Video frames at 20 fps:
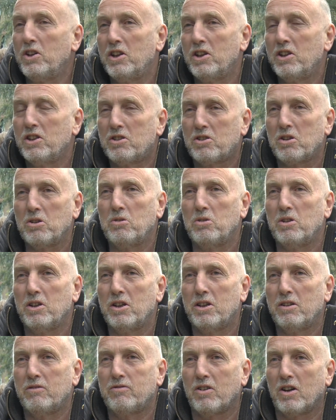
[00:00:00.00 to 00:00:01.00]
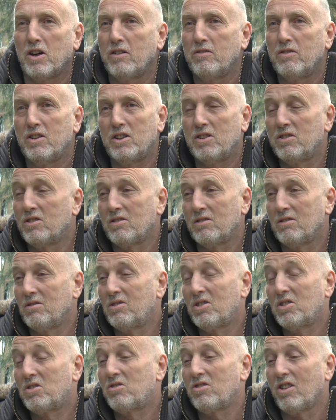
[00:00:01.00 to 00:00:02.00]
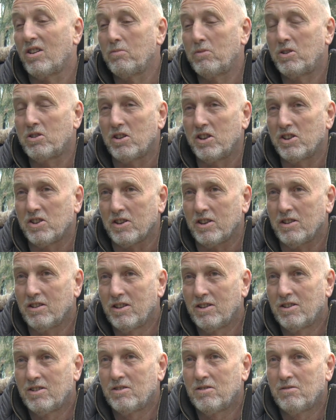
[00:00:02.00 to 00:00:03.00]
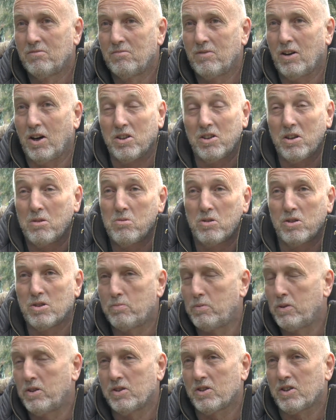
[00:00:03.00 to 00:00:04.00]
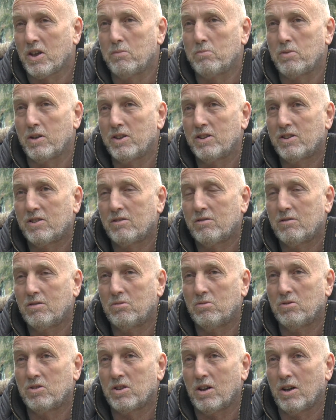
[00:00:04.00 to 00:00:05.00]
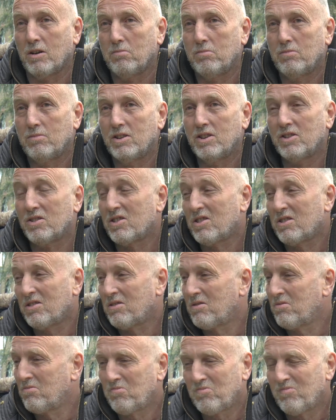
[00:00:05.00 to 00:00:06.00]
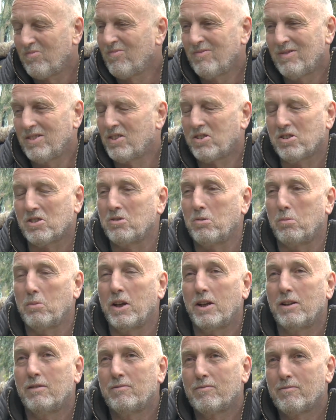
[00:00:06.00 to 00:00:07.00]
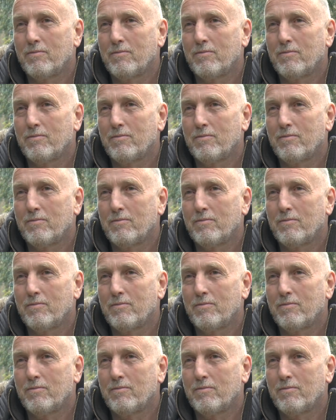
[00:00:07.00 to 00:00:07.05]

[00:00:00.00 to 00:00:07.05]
year, two year, five years, it just drives me crazy. I don't want to be in the same place all the time. It's, it's just not me.